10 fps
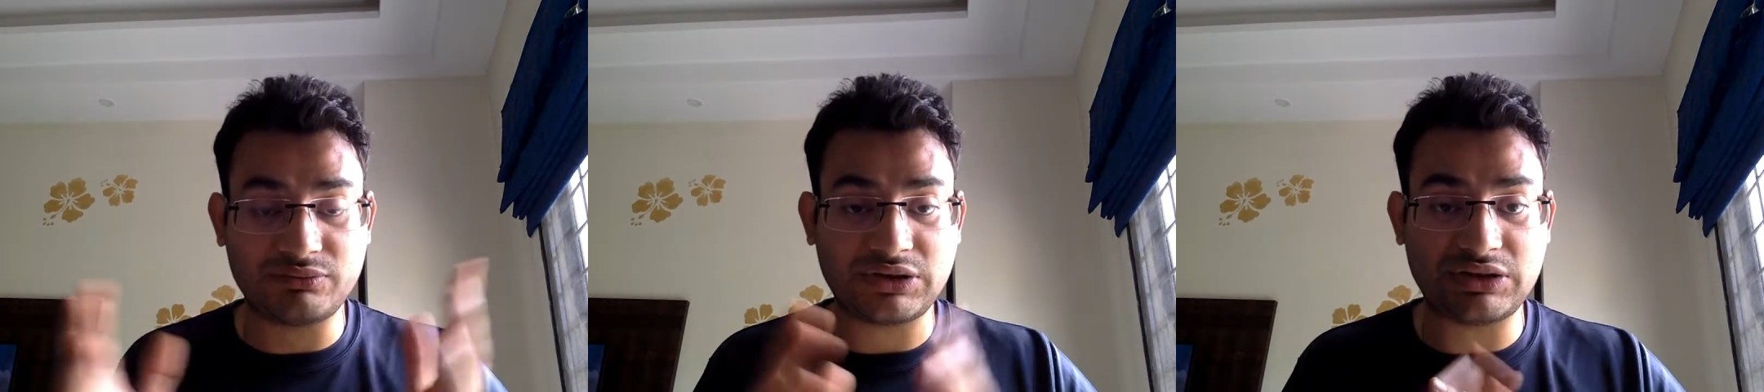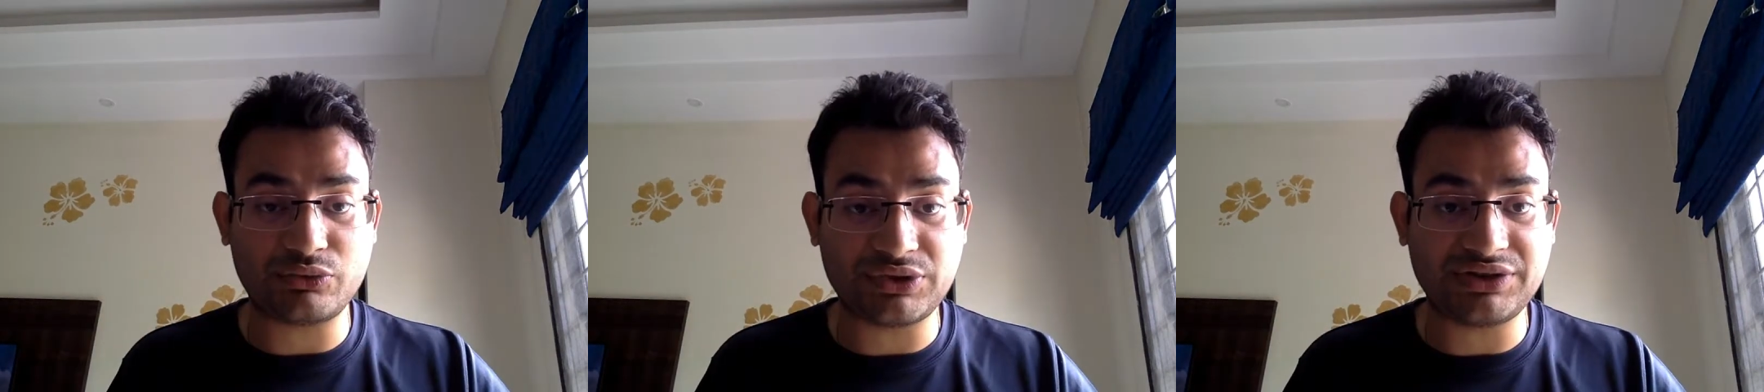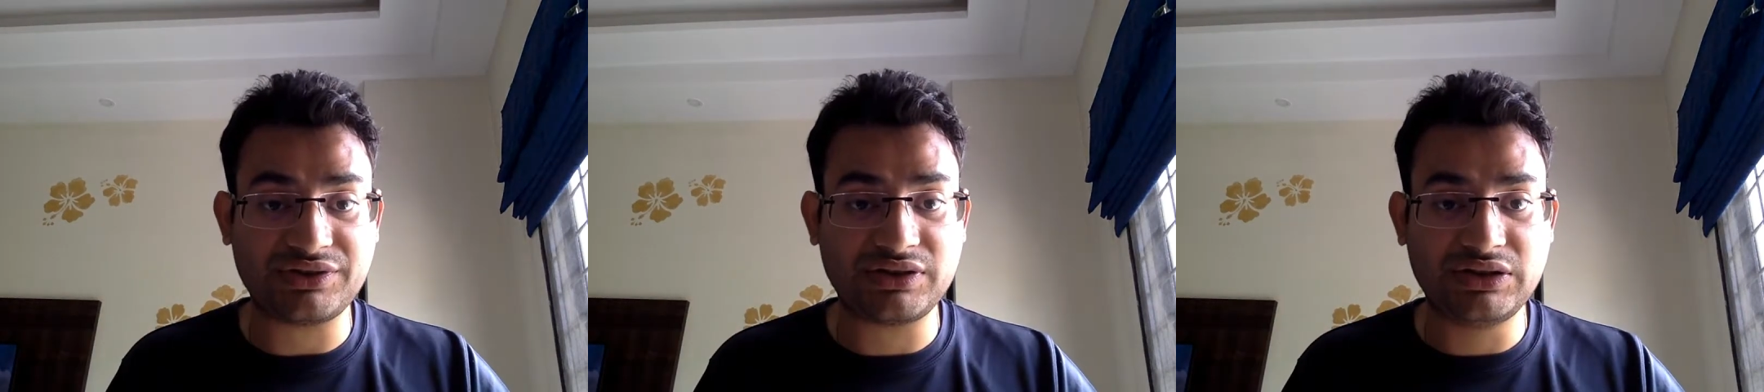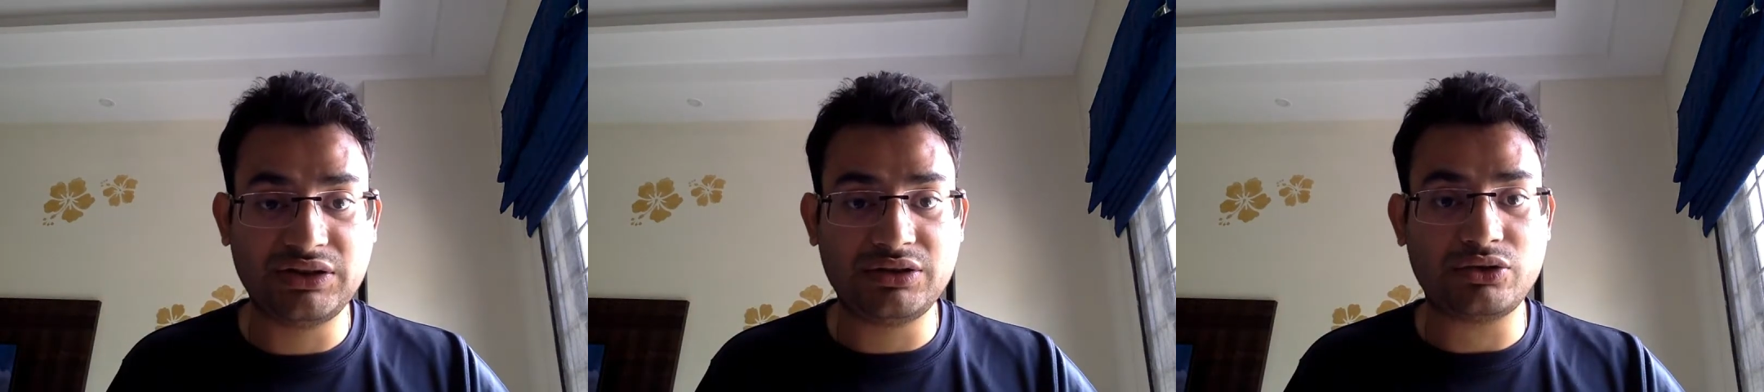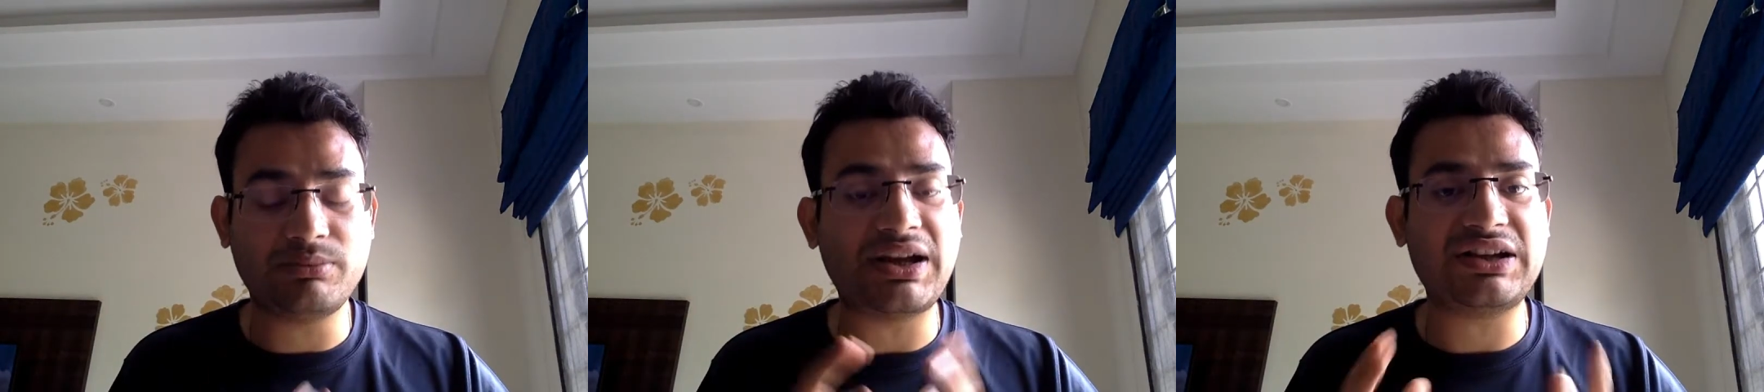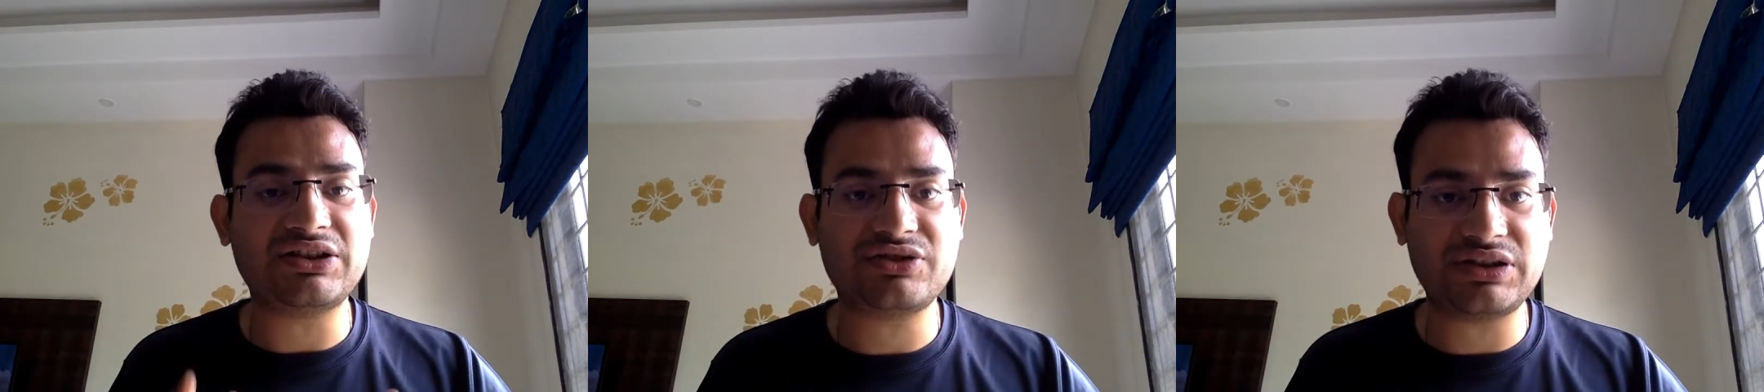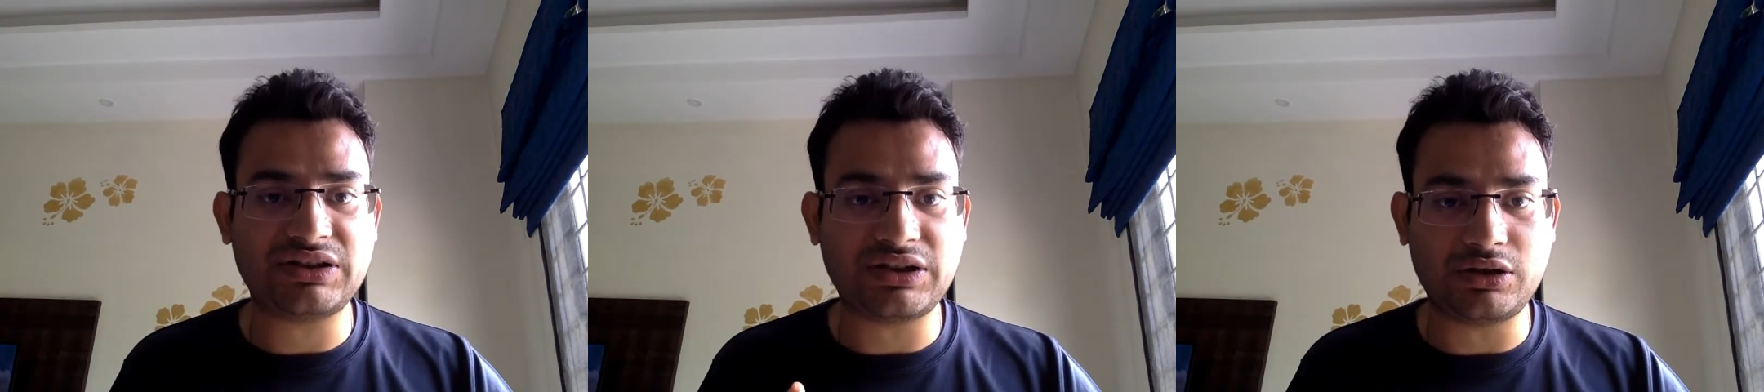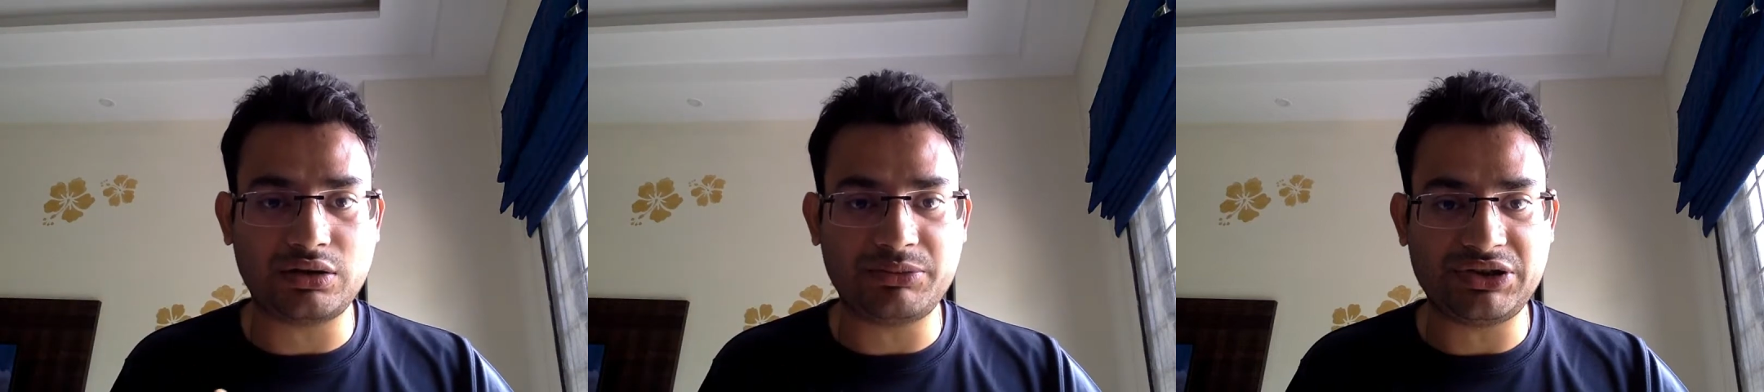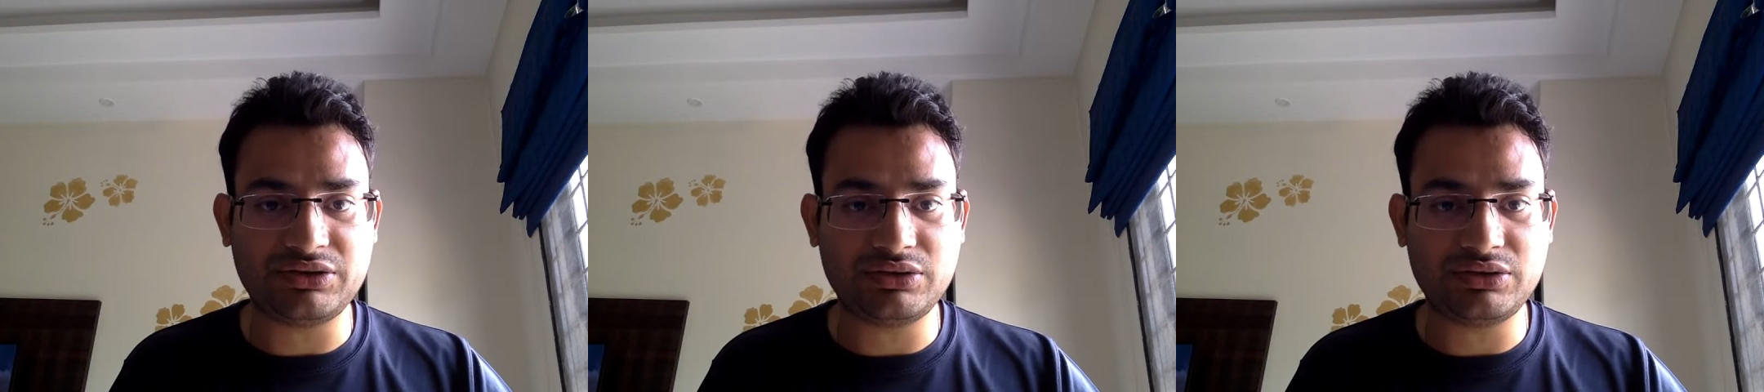countries to manage their economy,